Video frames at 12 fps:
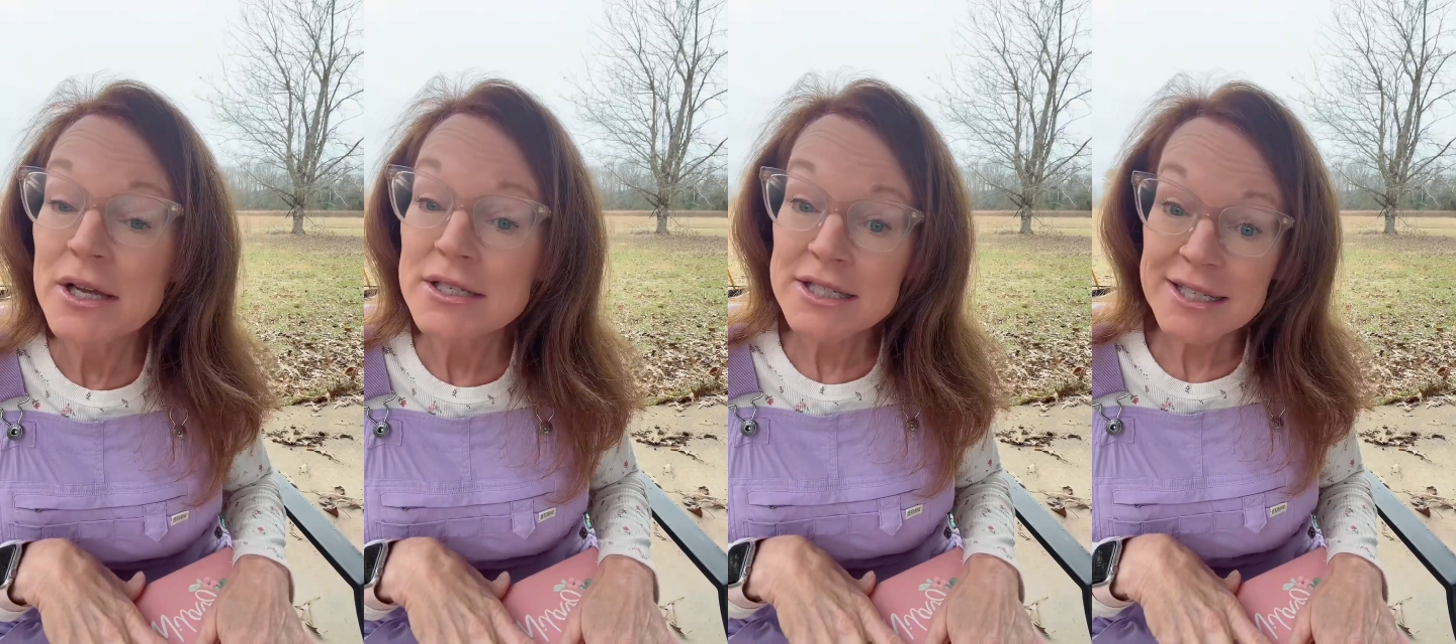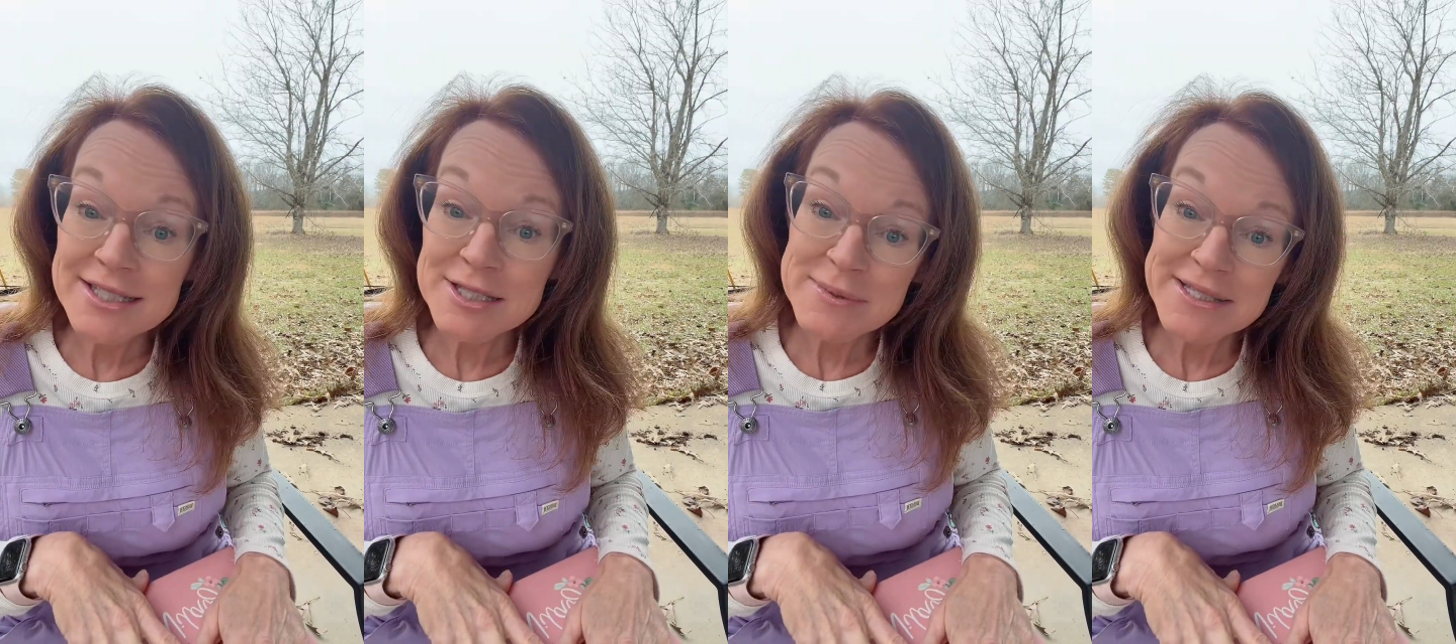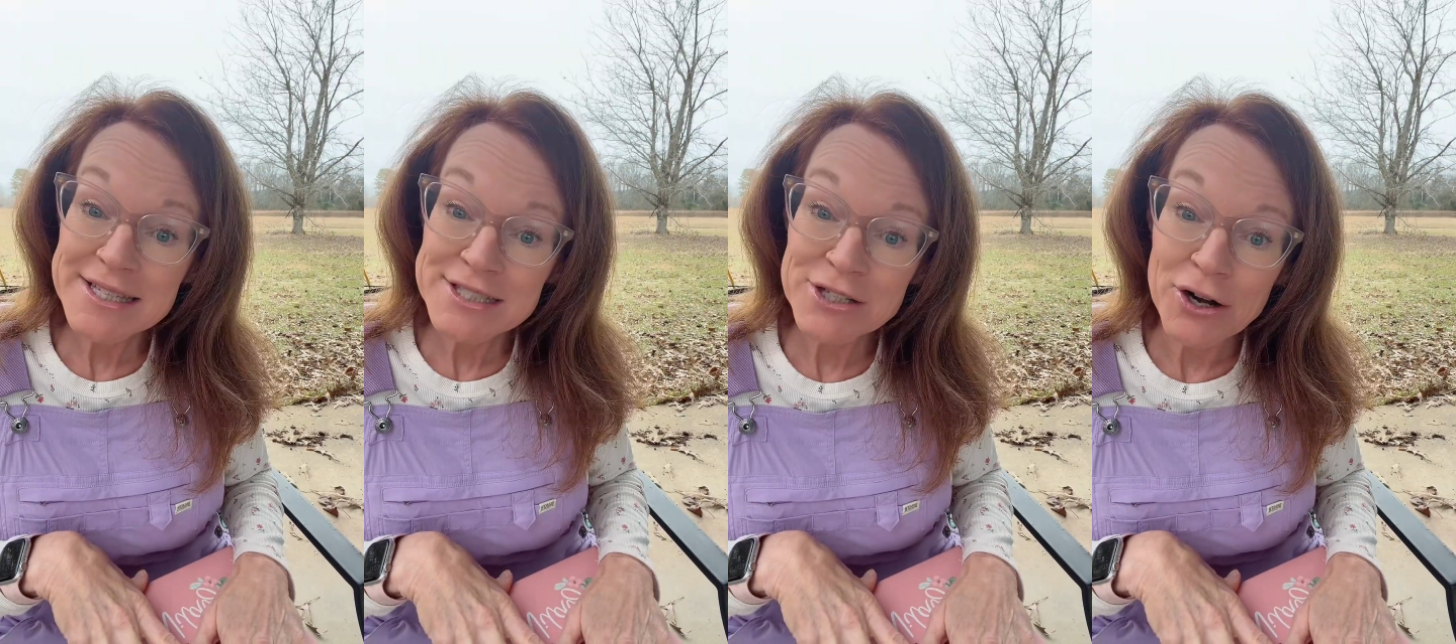to get some
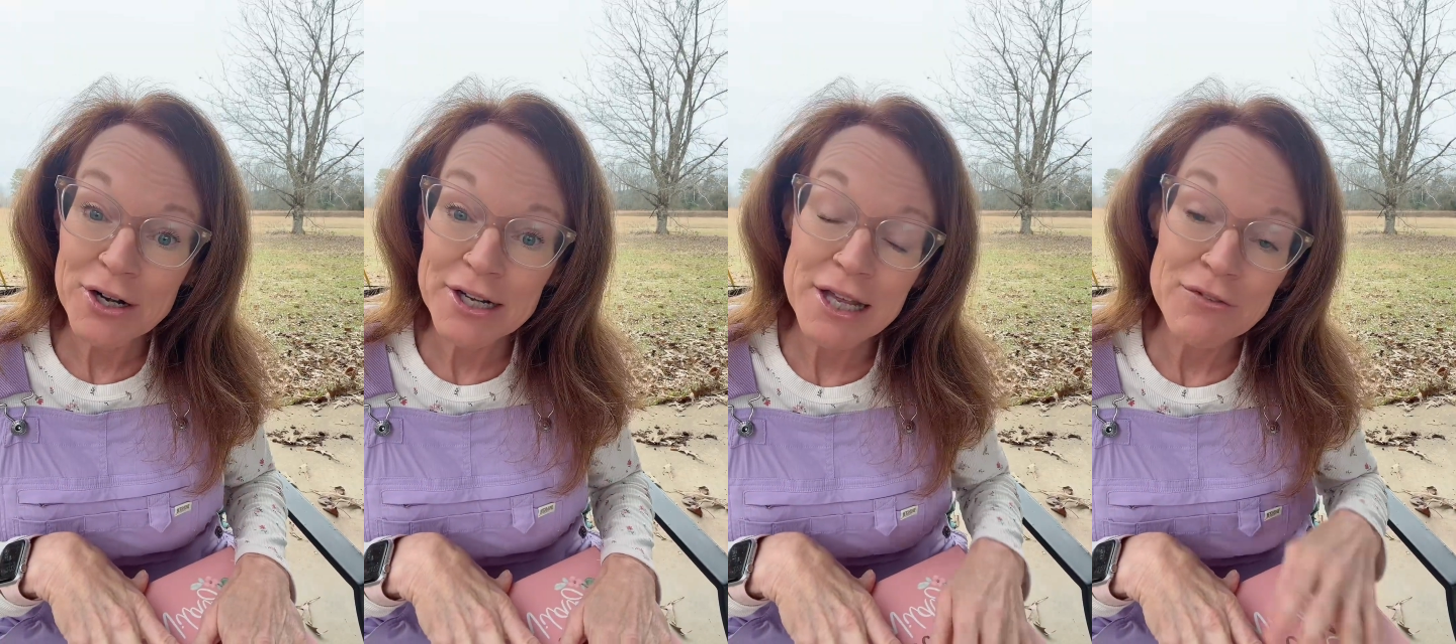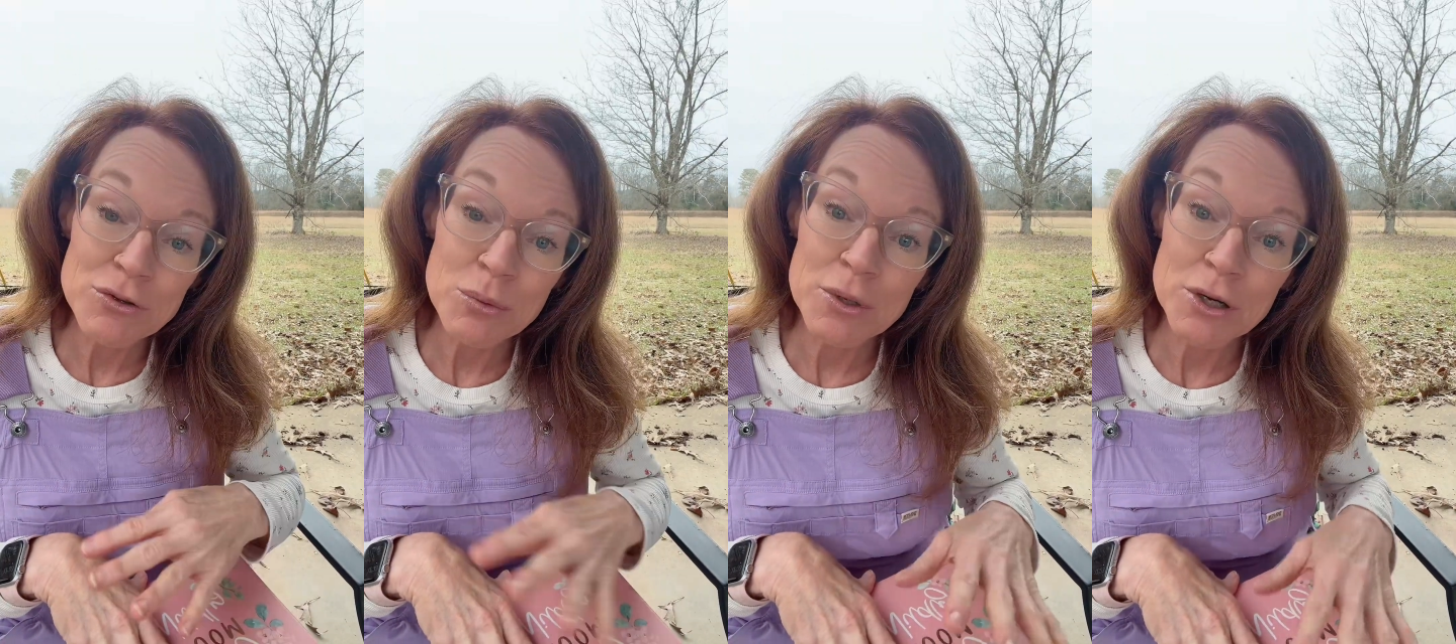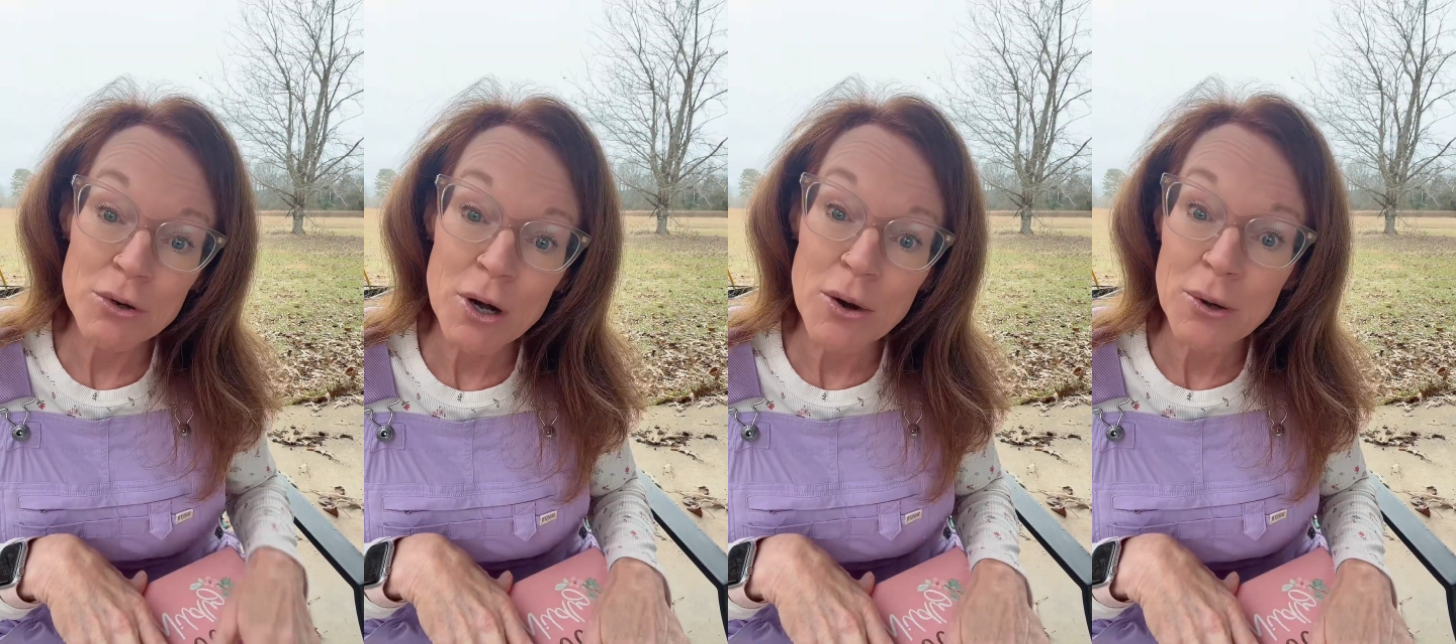seeds started if you want to
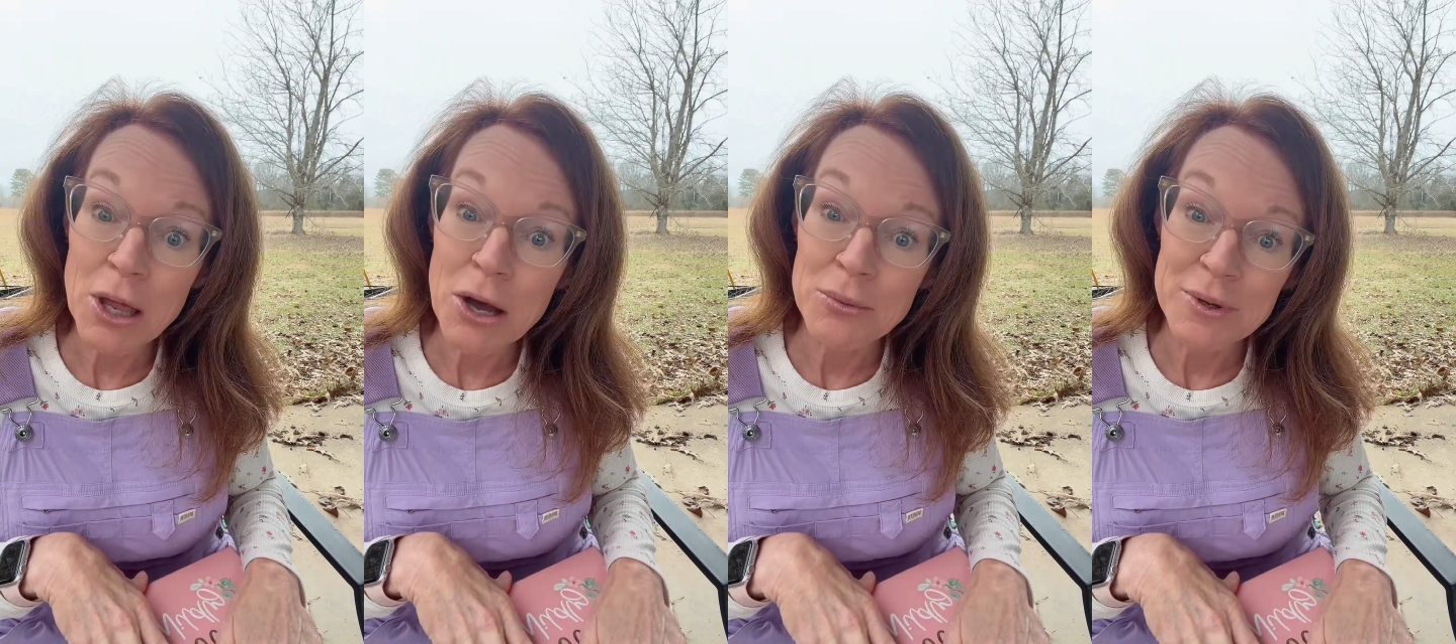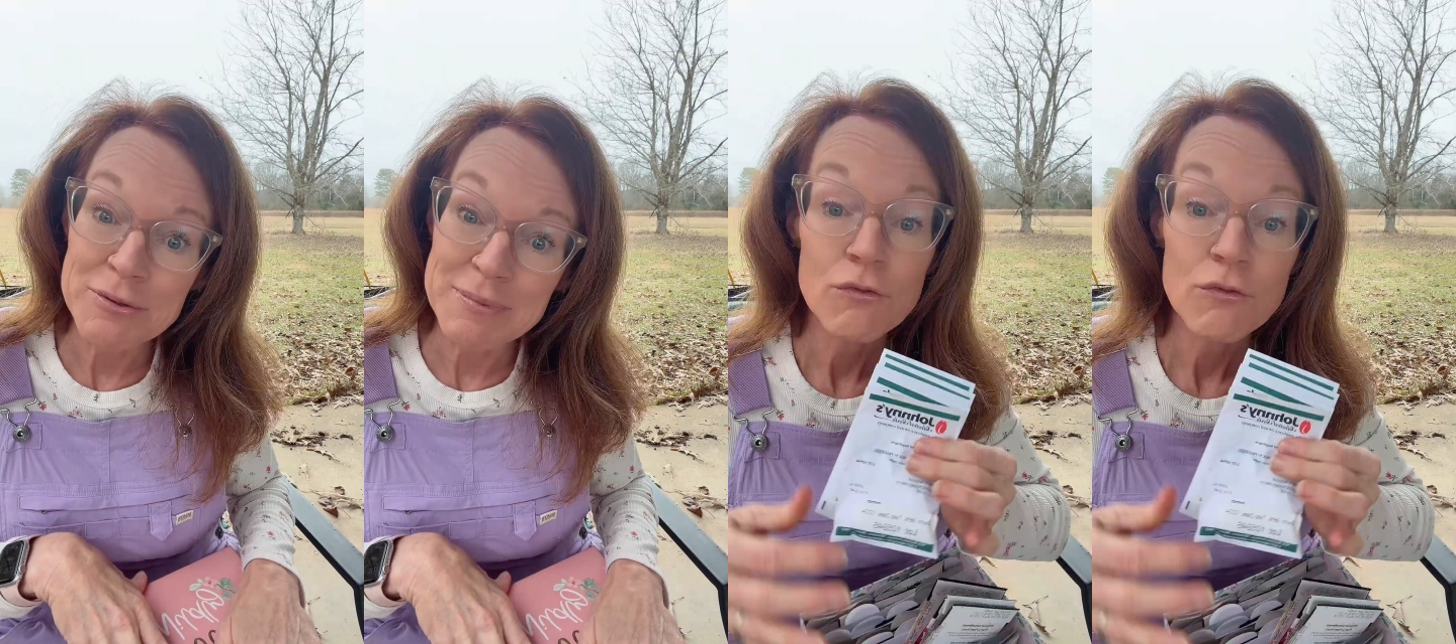grow along with me.